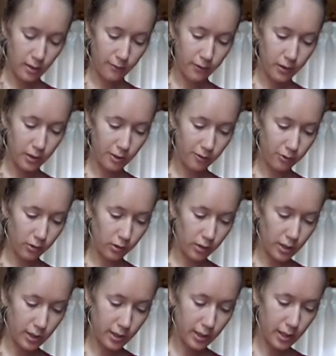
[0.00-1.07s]
First of all,
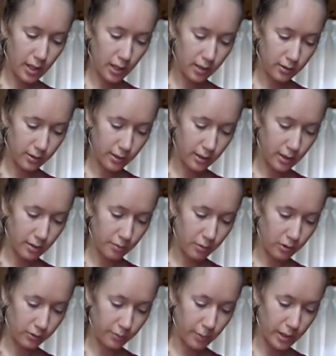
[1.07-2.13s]
let's count the number
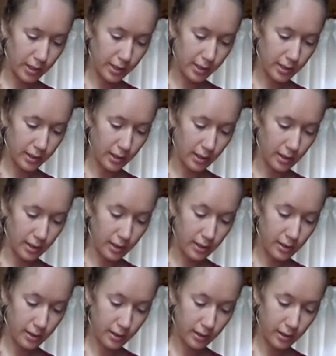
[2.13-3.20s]
of my's and
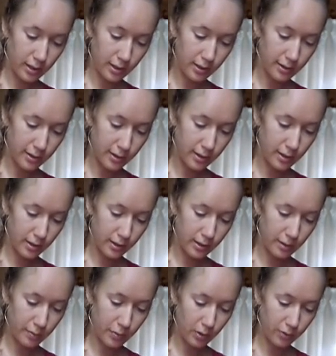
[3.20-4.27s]
I's and
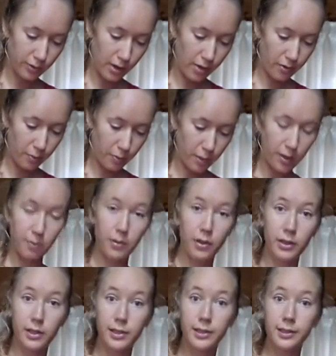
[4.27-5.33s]
number of other people.
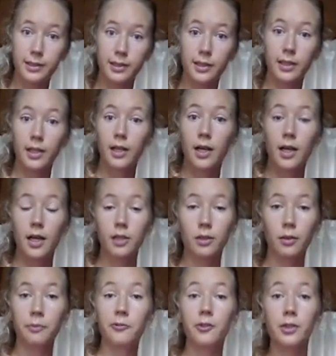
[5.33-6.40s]
There is a, an
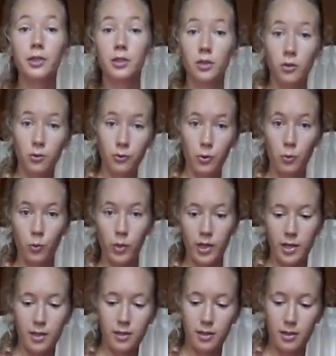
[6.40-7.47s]
obvious
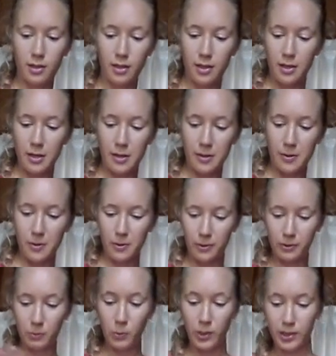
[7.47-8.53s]
overweight uh,
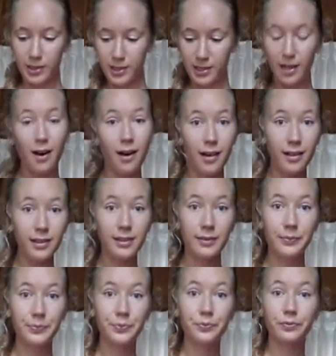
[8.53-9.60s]
on one side
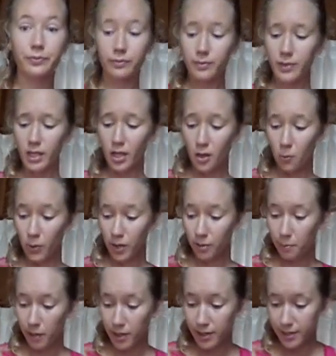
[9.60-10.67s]
with
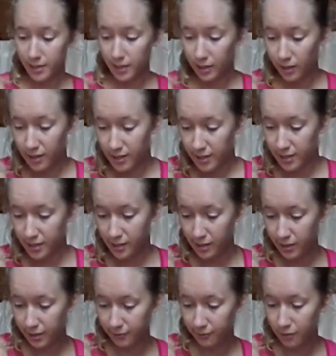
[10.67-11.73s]
my's and I's,
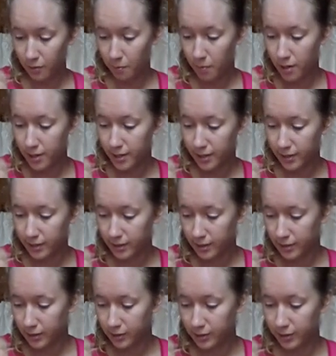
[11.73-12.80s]
starting from My
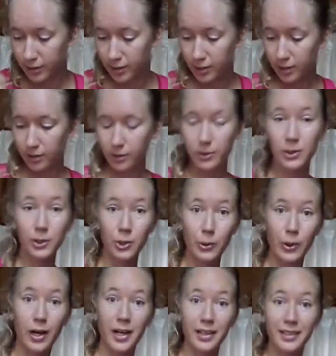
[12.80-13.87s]
Highness Goddess Lena, not
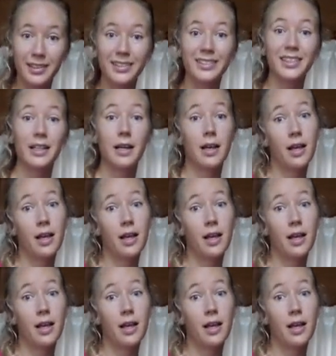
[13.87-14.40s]
Your Highness